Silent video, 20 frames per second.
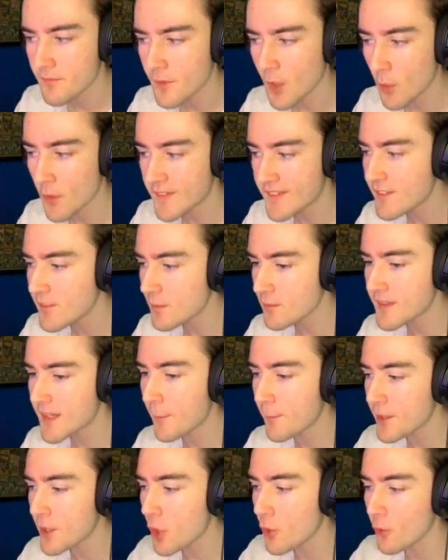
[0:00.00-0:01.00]
Oh, he sees him
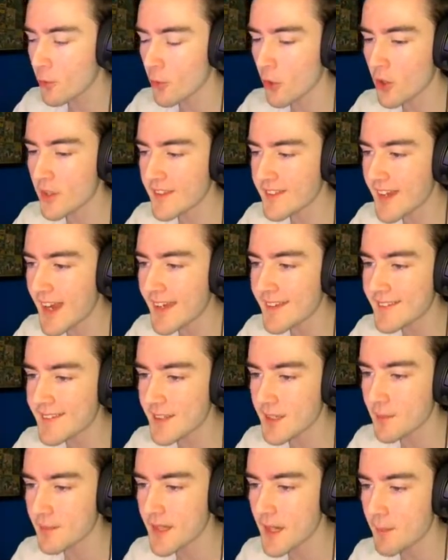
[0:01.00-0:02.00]
down below. Or at least I
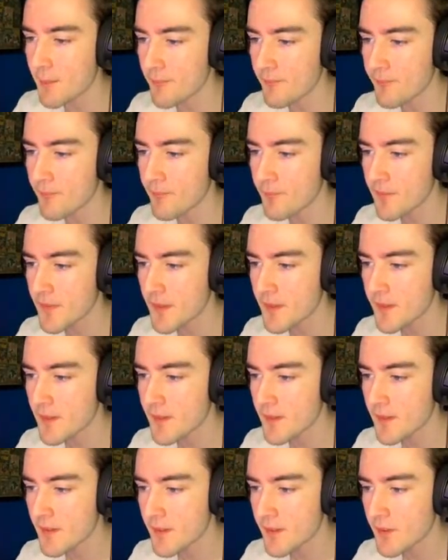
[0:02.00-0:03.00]
see him. Yep.
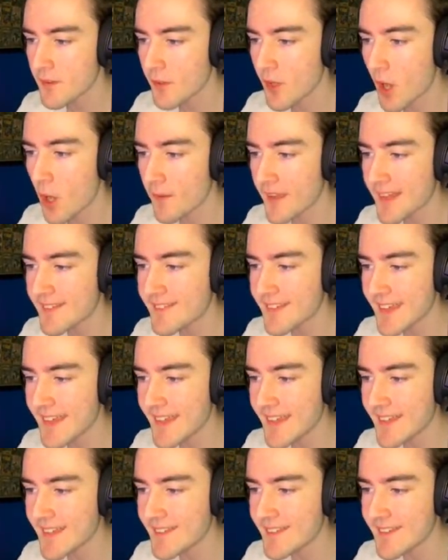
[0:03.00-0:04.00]
Oh,
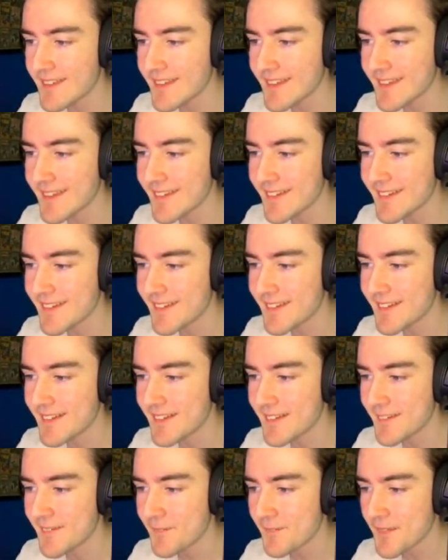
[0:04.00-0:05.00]
that's easy.
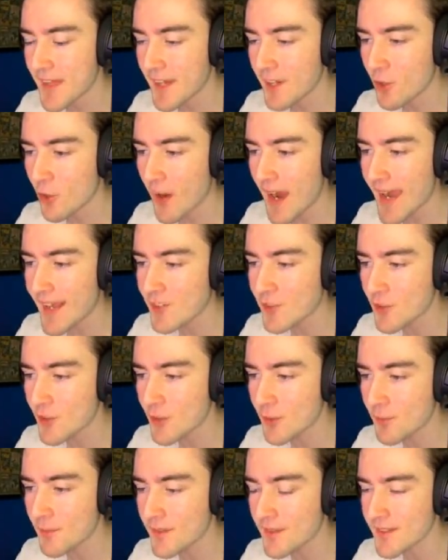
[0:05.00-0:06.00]
Yeah, cracks
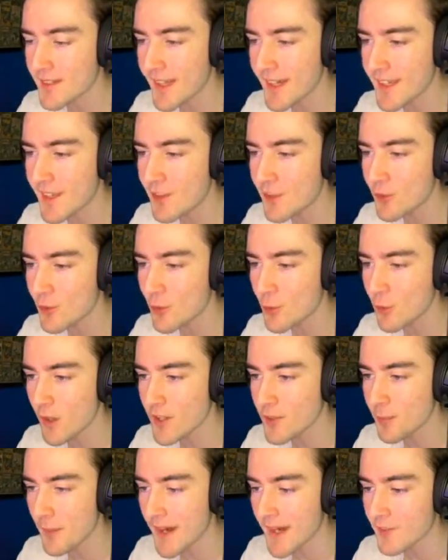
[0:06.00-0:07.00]
him. Lucky the dude
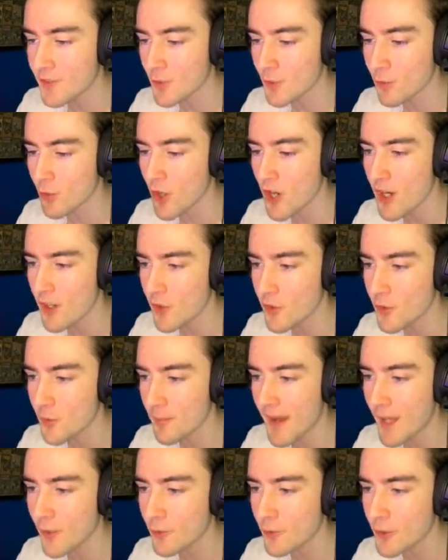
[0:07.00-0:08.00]
runs behind some rocks.
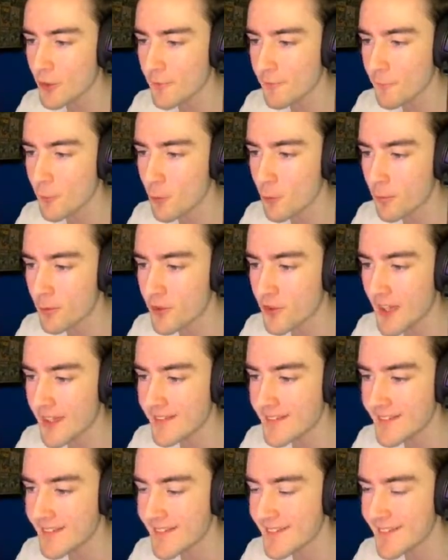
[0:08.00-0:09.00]
Mal's gonna full
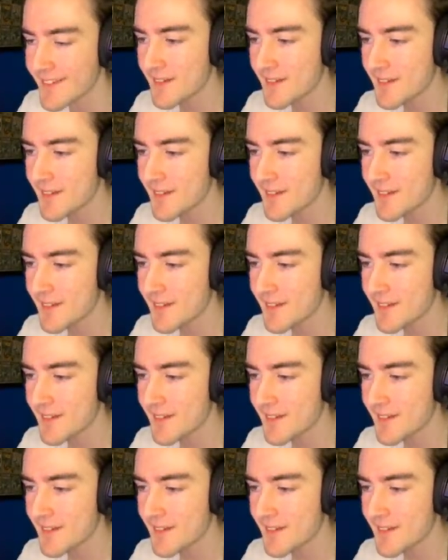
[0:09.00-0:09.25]
send it.